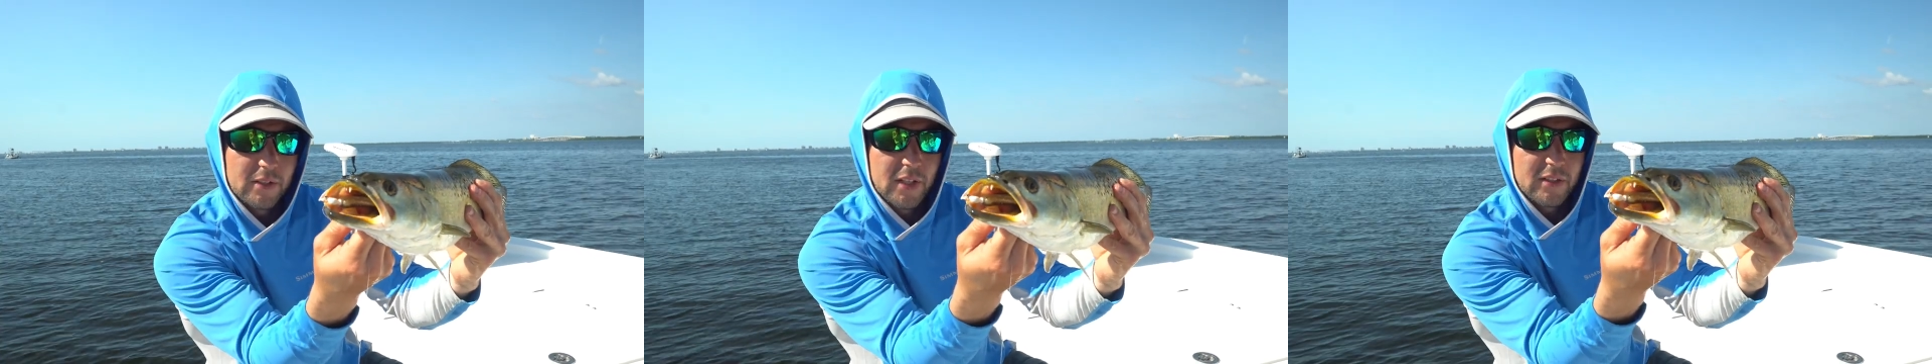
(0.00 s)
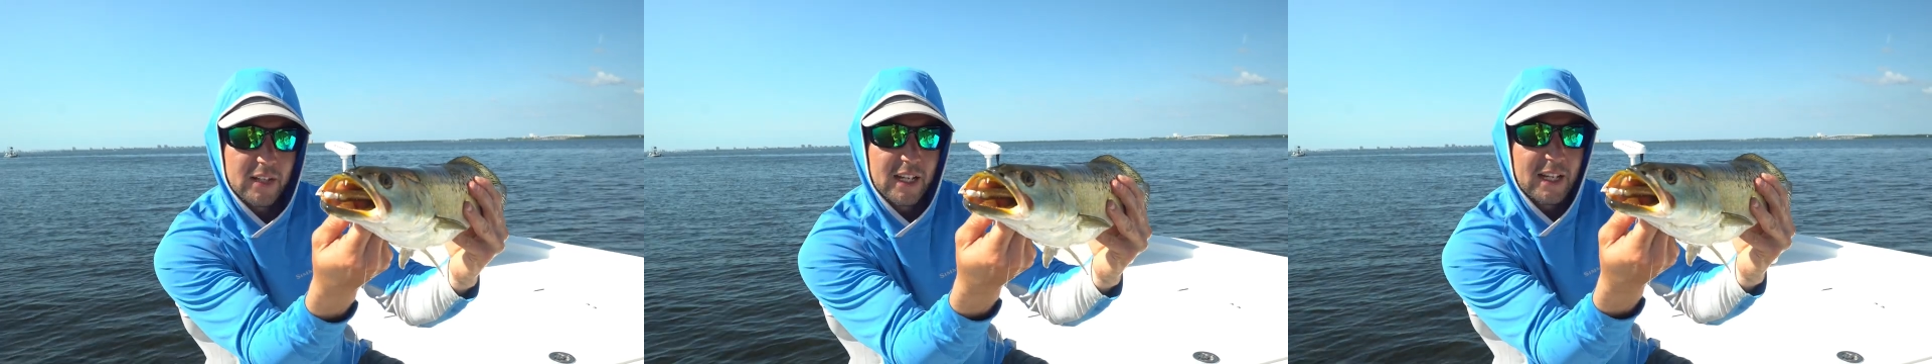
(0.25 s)

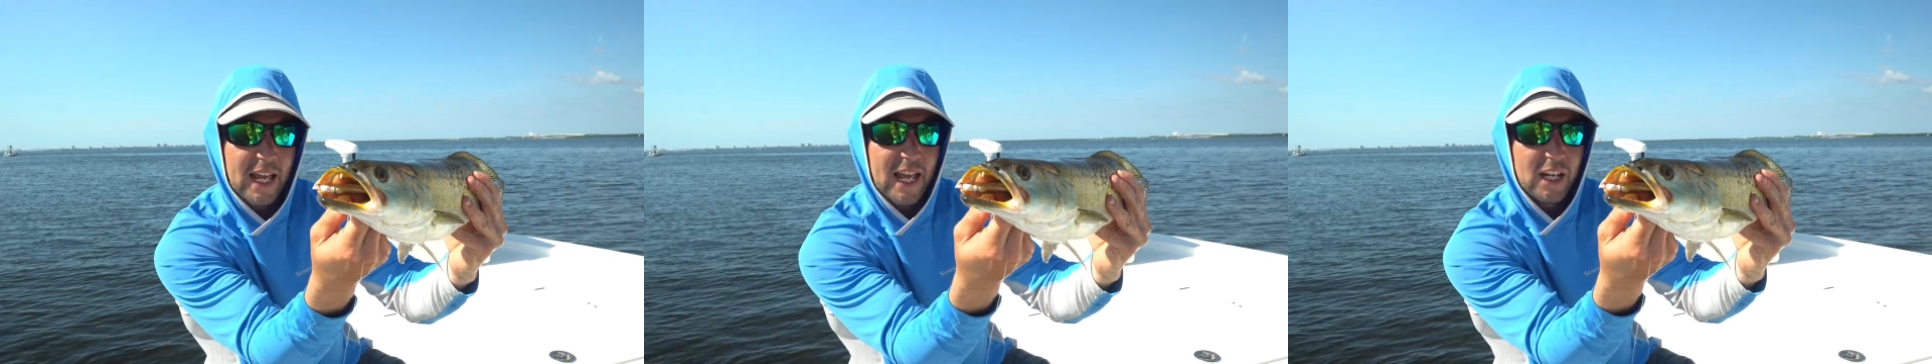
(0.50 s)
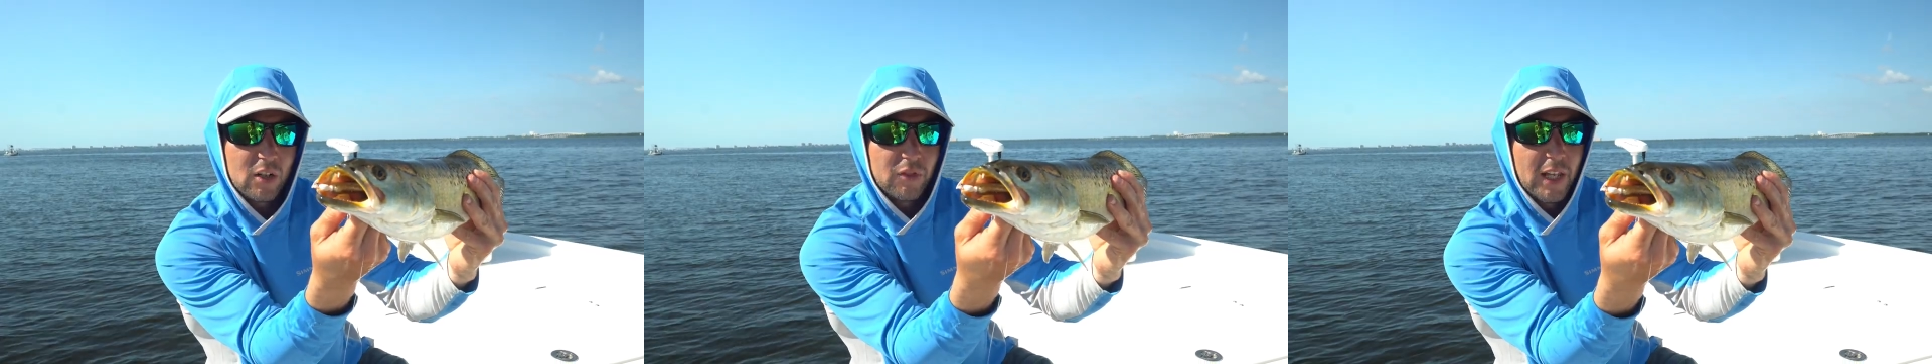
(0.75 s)
just
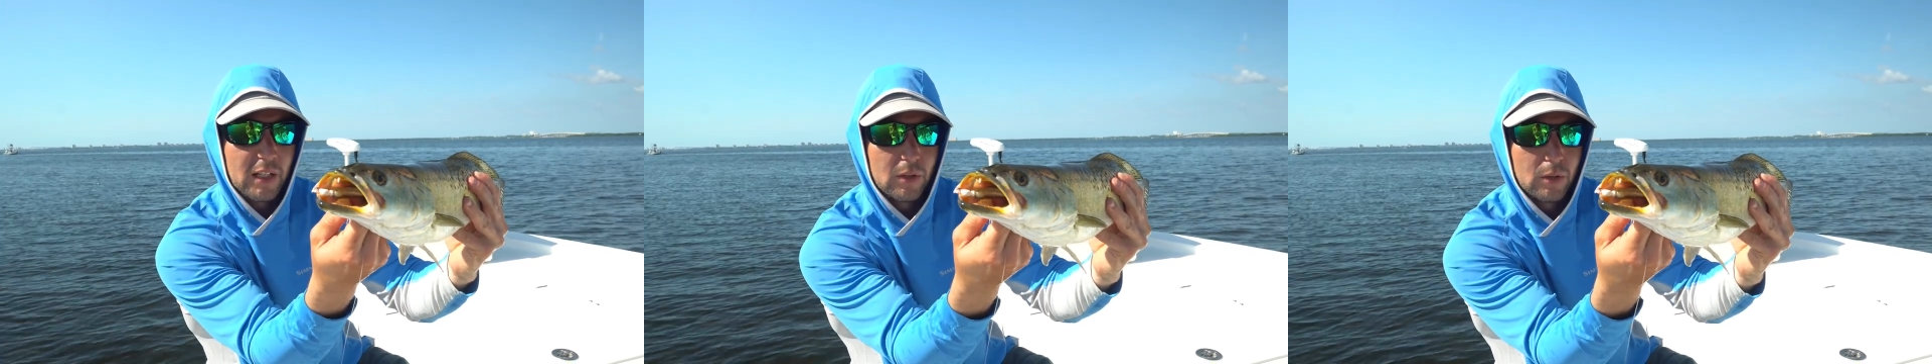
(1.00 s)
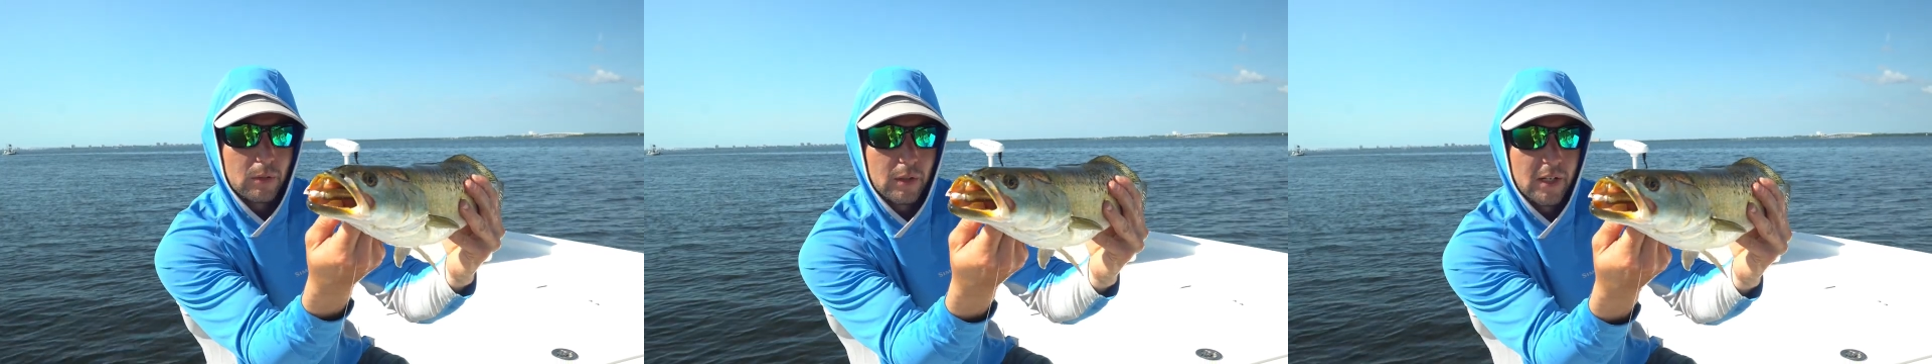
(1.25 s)
inhaled that
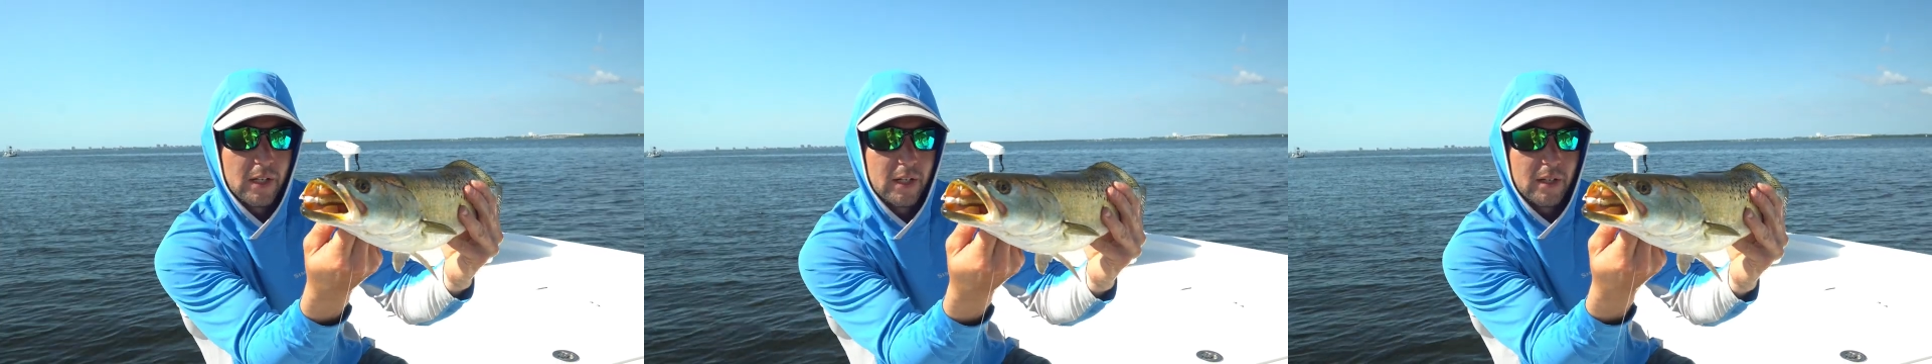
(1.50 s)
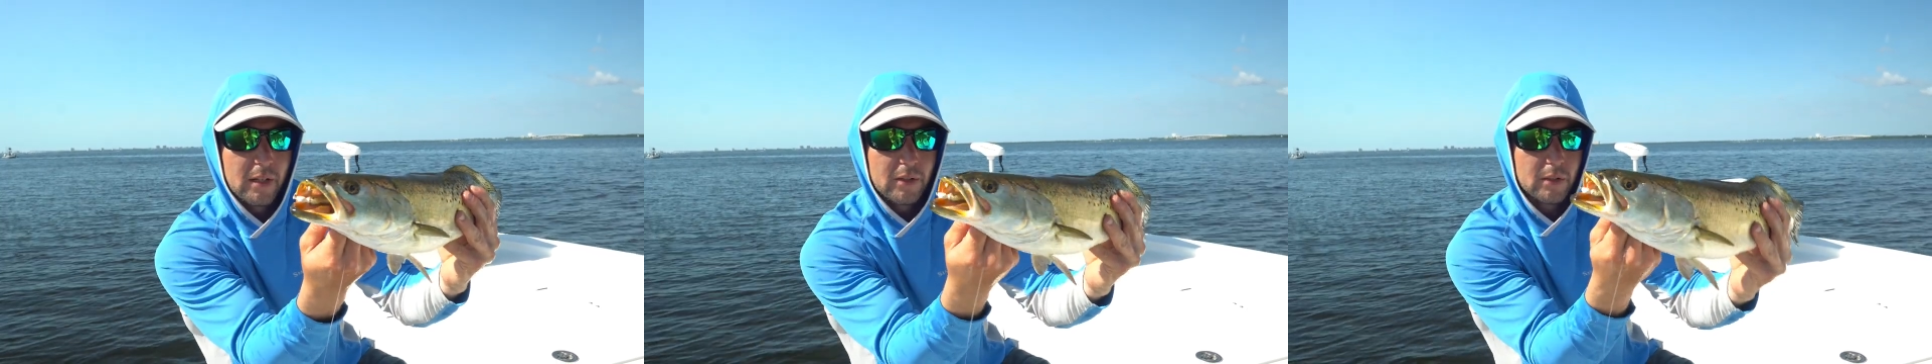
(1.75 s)
lure.
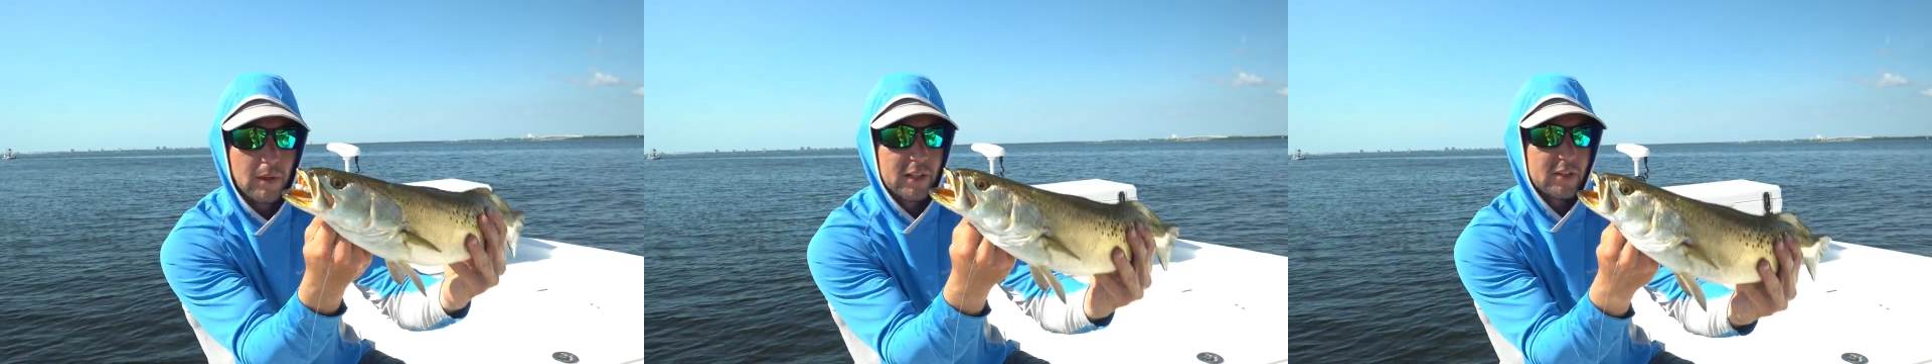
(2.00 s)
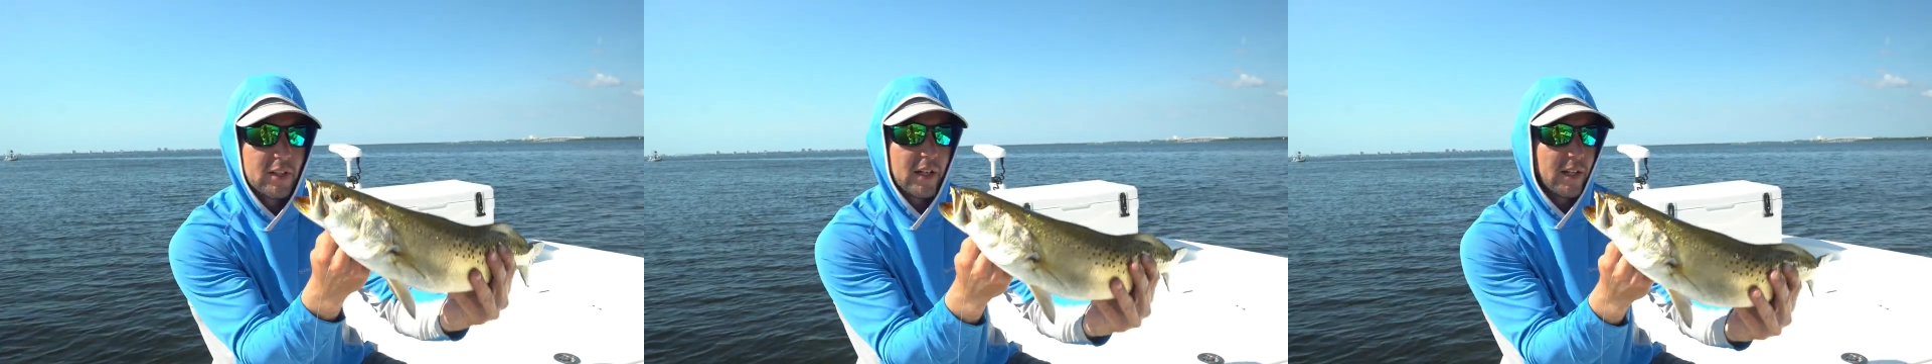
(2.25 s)
So
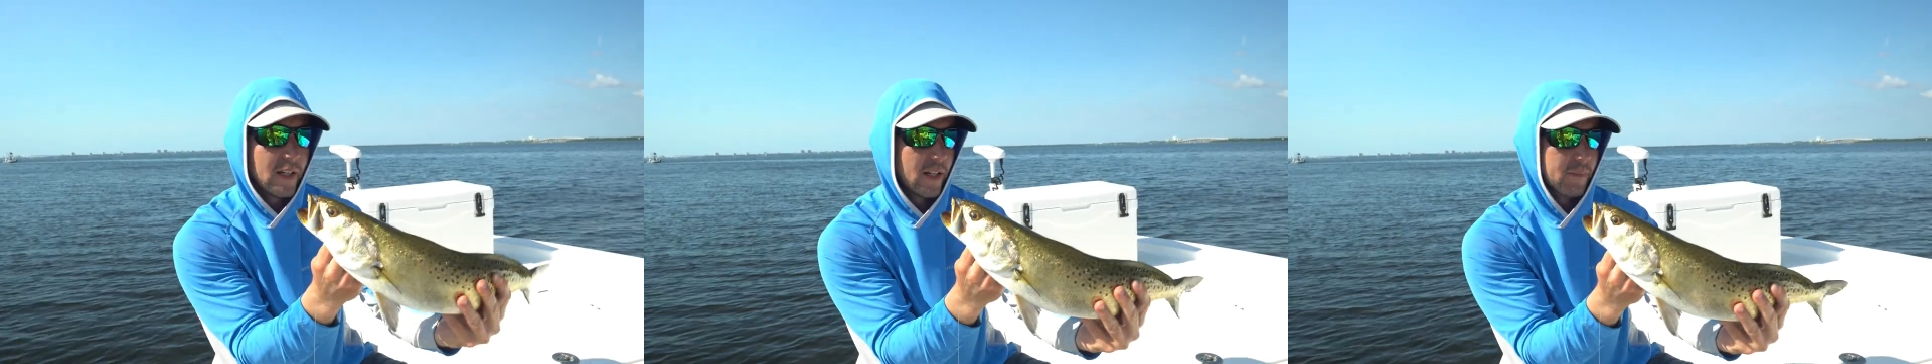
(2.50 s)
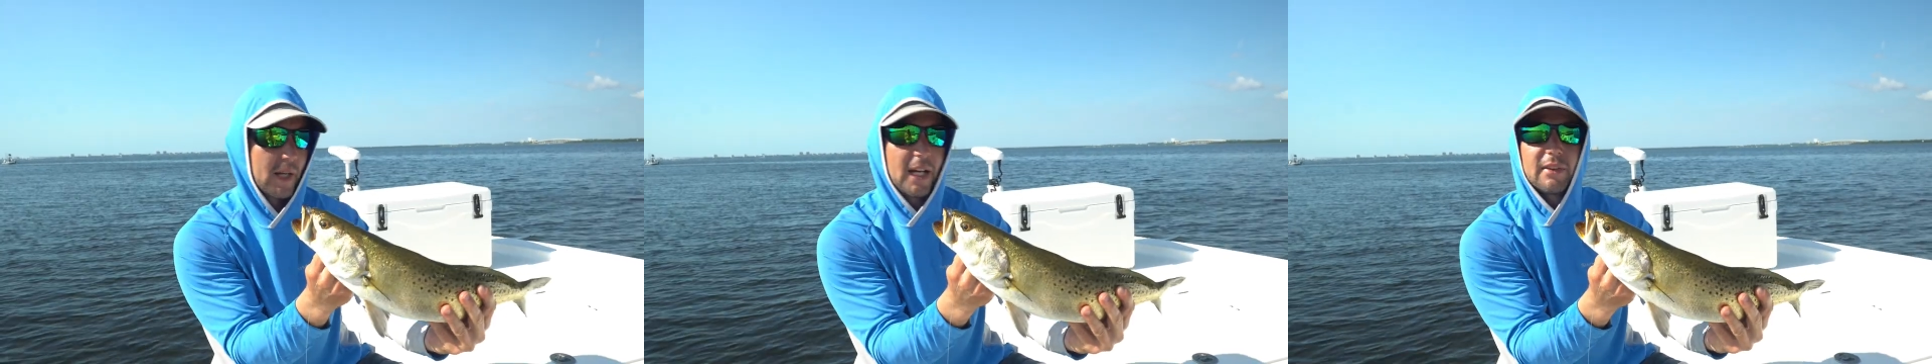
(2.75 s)
I stuck it,
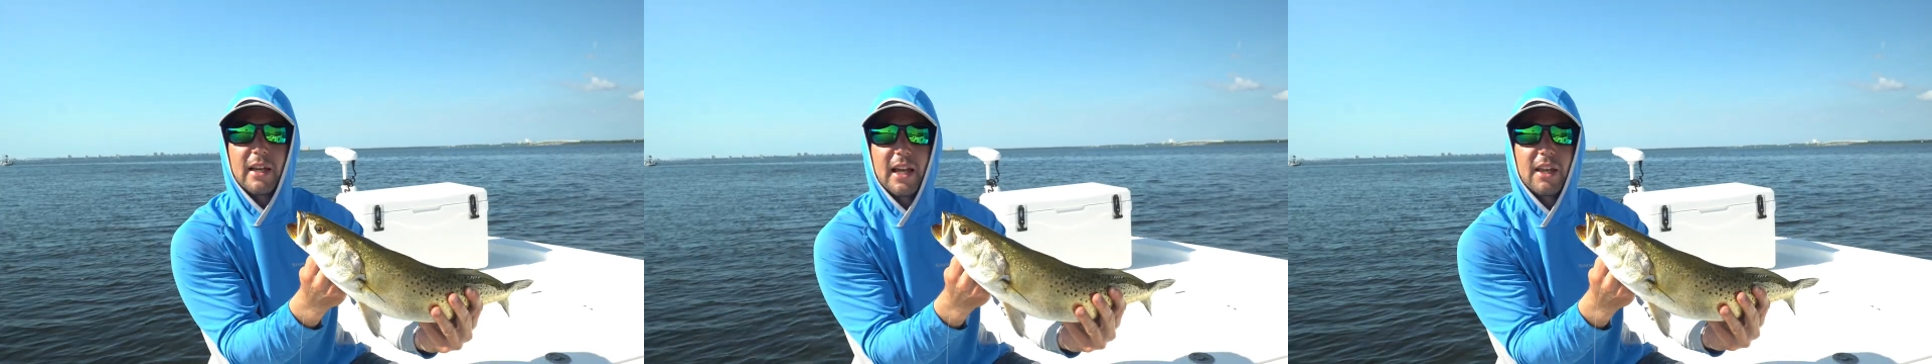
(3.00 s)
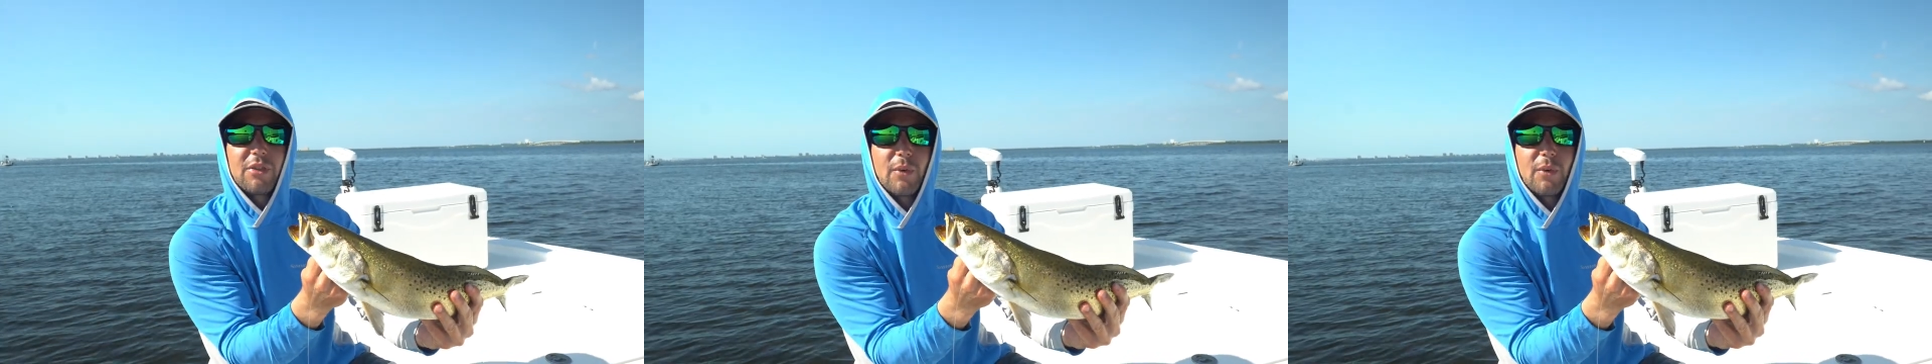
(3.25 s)
and man, the head